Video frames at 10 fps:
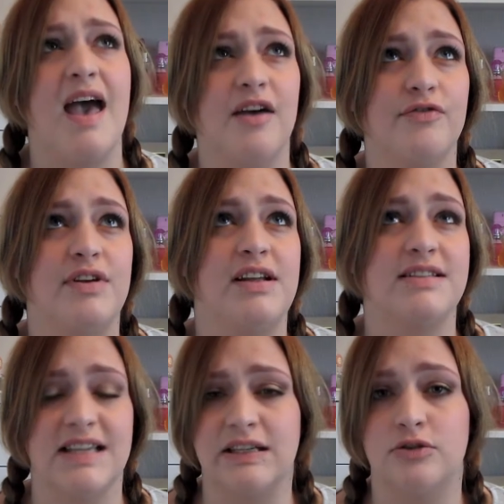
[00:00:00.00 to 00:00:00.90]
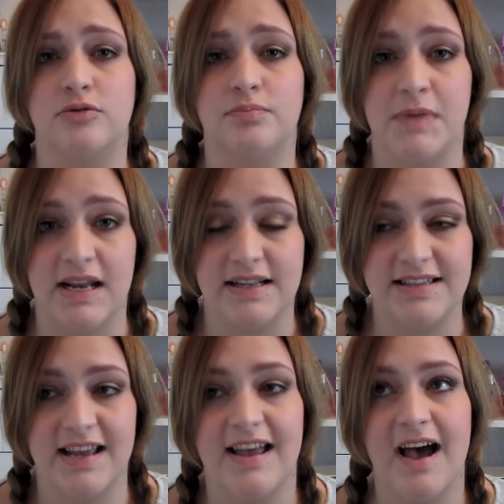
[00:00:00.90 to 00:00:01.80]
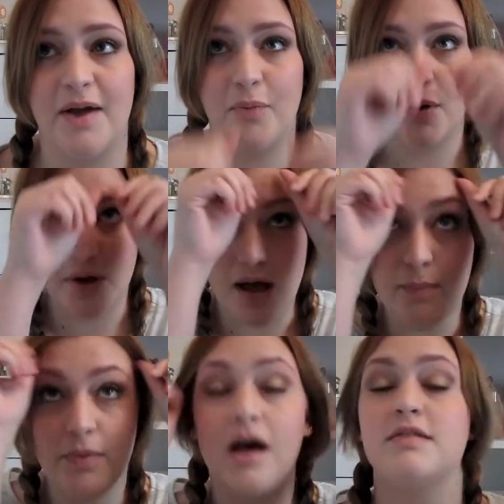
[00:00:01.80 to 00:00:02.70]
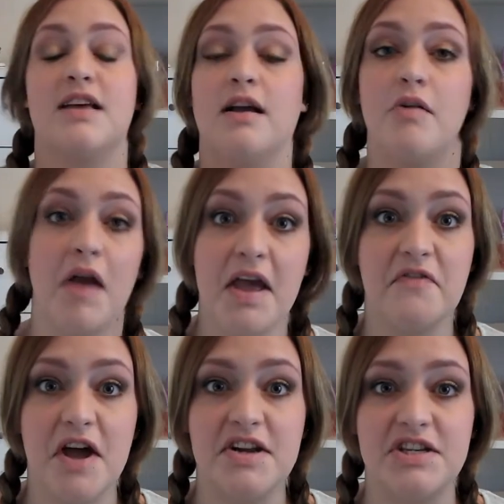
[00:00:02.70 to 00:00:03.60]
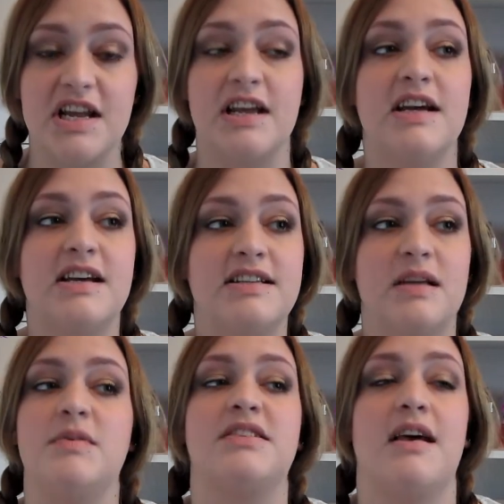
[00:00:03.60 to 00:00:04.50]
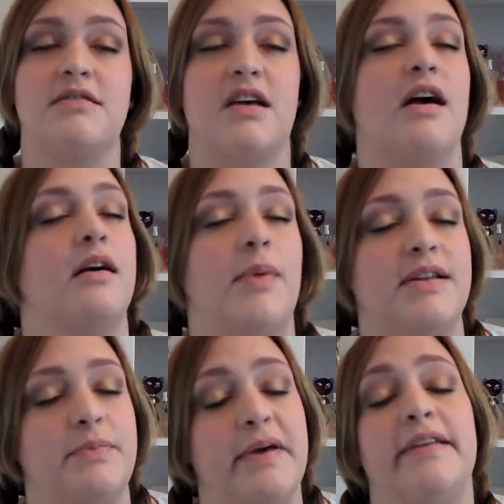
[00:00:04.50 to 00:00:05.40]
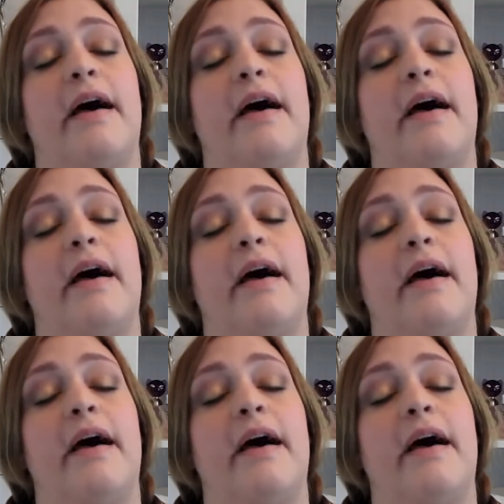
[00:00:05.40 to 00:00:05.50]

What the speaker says: every single minute. I woke up, I was like, okay, I've got energy. 10 minutes later, I was like, I'm about to put it